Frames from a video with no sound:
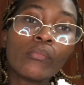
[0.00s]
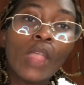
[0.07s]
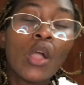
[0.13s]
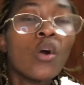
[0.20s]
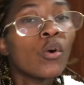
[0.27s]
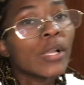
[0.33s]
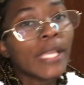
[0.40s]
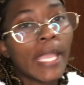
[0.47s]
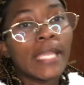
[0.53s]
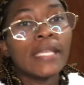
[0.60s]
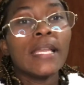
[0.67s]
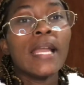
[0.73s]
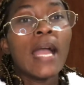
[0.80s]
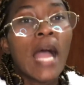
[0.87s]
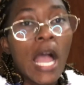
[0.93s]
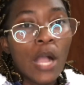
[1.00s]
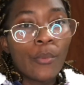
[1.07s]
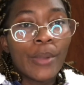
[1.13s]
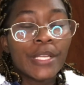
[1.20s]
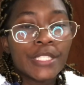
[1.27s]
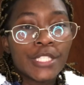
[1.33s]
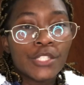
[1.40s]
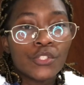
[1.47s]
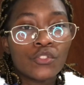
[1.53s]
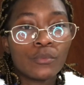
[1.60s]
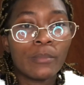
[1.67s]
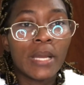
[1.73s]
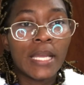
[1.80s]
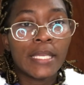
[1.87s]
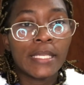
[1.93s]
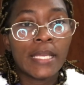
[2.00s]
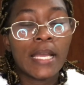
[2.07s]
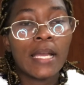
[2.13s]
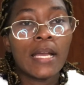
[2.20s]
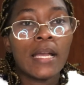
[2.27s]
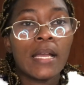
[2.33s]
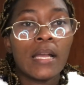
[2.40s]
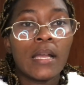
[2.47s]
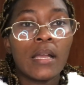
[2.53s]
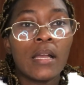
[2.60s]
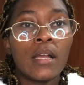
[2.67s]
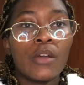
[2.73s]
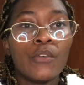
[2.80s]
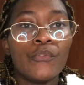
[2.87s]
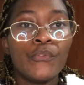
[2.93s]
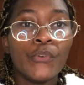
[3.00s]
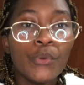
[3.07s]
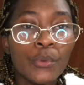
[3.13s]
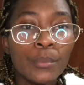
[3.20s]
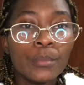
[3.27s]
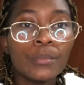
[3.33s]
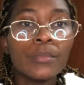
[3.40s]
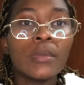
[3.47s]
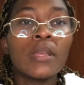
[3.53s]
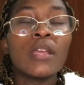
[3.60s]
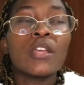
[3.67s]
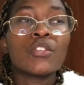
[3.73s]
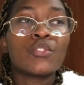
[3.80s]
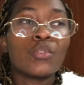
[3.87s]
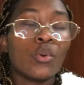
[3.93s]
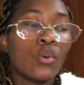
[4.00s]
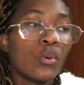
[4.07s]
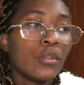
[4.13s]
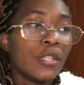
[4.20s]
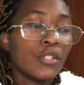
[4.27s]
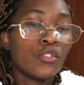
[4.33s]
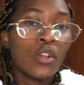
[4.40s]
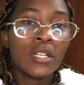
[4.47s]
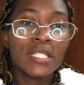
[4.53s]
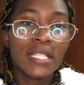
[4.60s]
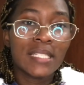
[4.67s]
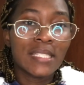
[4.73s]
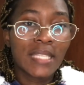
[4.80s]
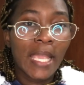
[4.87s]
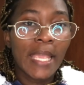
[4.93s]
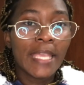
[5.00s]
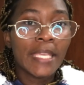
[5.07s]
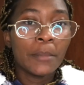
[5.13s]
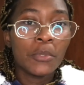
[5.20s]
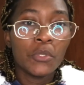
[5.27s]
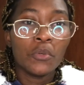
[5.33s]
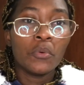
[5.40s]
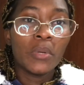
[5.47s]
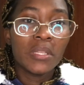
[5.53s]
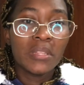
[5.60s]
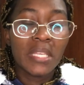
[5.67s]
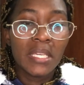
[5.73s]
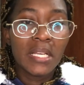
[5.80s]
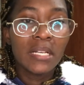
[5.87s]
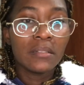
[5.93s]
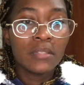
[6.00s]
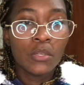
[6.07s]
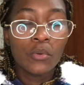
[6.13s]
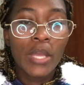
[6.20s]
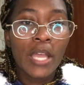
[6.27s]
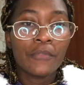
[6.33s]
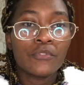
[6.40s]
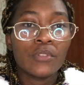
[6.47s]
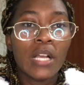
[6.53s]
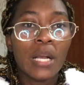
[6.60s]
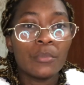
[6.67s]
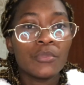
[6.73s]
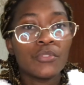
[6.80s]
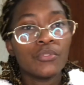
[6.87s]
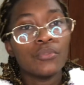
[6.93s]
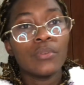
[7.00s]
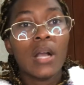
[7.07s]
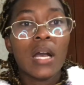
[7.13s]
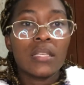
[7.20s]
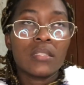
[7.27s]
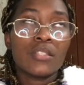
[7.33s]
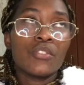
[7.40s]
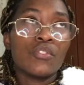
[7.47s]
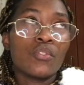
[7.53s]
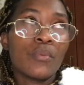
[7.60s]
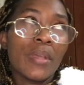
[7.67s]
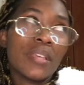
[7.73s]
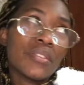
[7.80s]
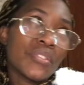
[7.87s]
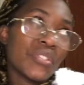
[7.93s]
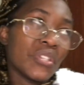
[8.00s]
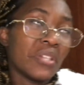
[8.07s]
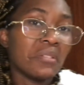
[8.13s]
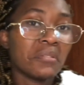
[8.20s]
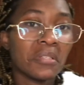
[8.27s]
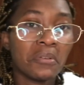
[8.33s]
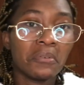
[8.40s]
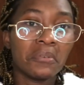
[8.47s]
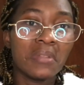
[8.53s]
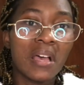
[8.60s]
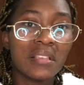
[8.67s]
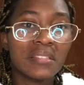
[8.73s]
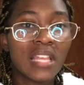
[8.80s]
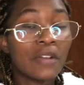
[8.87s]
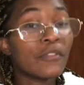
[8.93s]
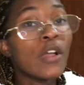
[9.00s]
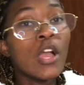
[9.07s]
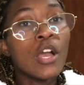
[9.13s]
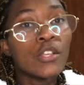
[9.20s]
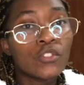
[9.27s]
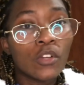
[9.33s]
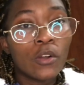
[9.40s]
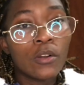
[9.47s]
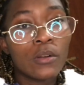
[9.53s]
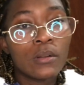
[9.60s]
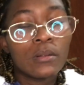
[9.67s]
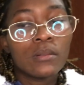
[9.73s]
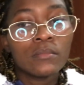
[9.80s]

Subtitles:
okay, I went into my room. So the doctors came, when they will have to come to you, ask you questions and all that stuff. So